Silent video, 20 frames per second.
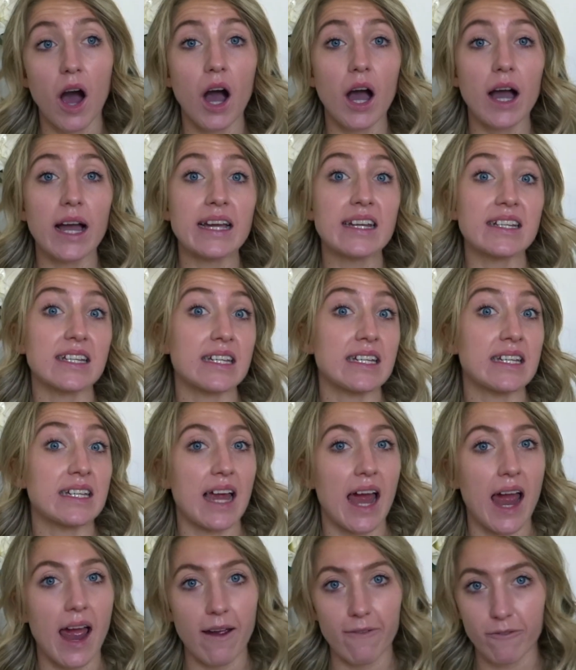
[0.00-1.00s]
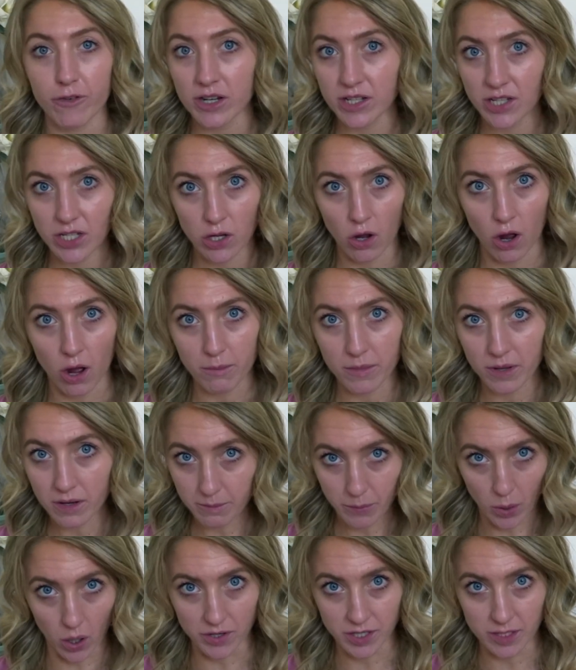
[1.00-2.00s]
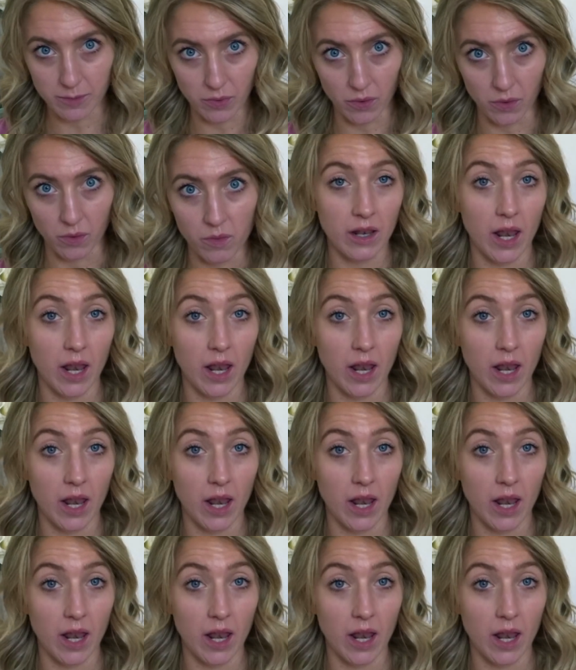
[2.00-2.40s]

I did every secondment possible.